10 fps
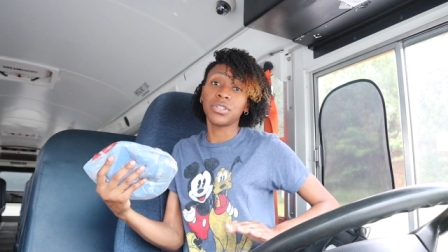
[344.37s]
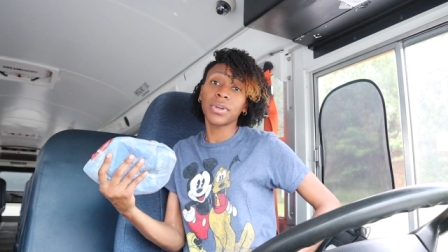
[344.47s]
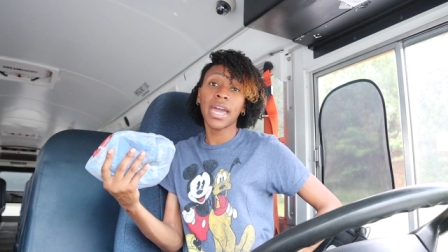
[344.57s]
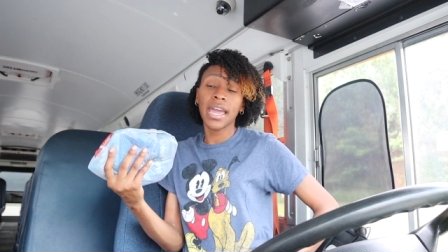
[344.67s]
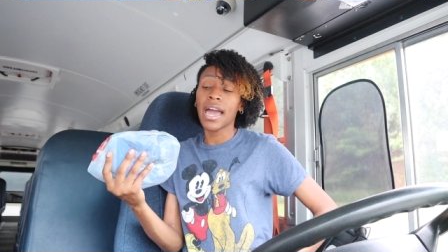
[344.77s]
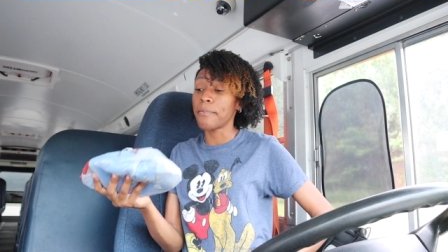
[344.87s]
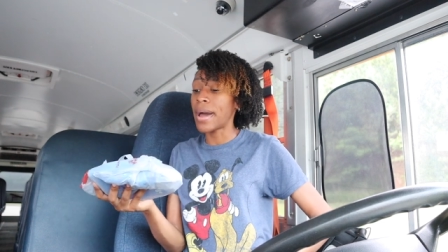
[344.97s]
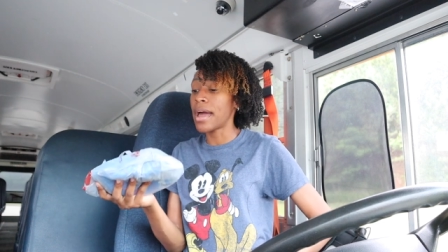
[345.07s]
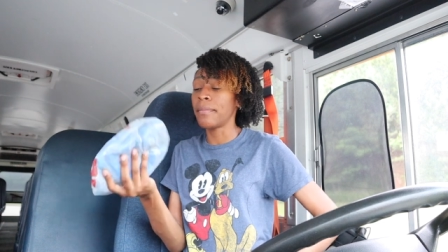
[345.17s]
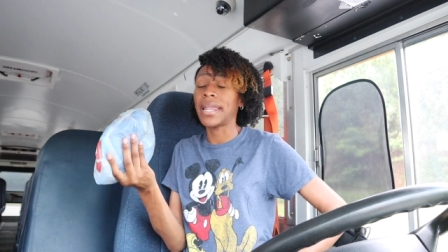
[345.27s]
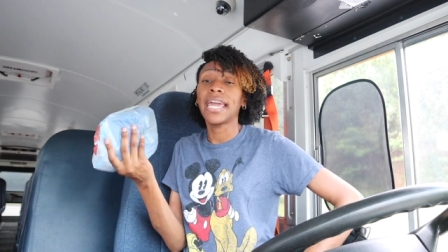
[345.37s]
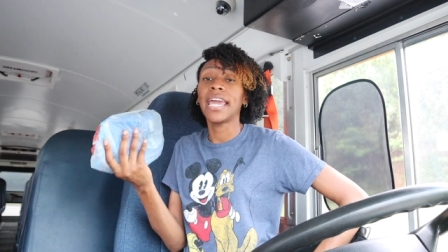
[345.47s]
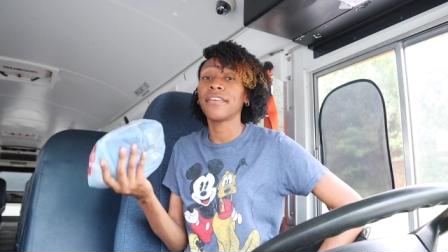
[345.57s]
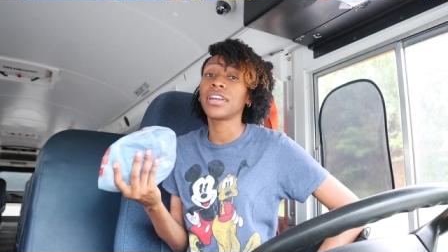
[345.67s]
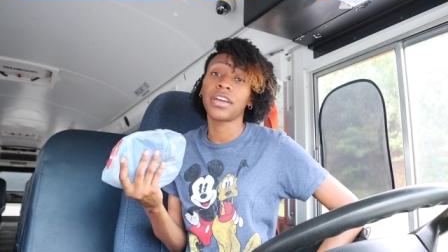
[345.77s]
okay? I buy them like
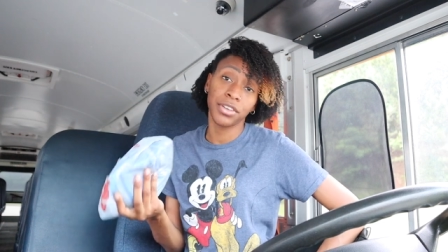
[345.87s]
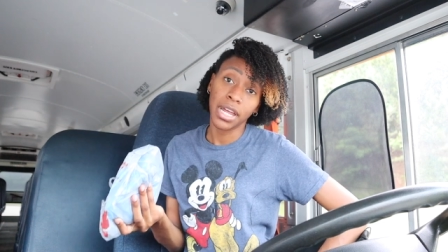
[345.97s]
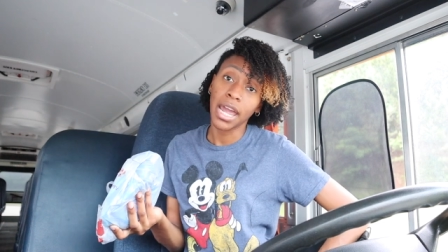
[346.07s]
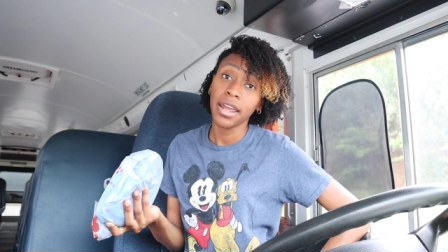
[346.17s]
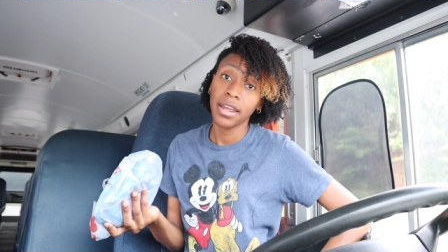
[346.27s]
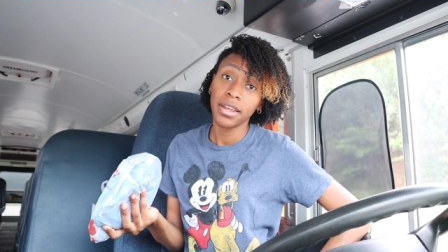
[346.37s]
every other day.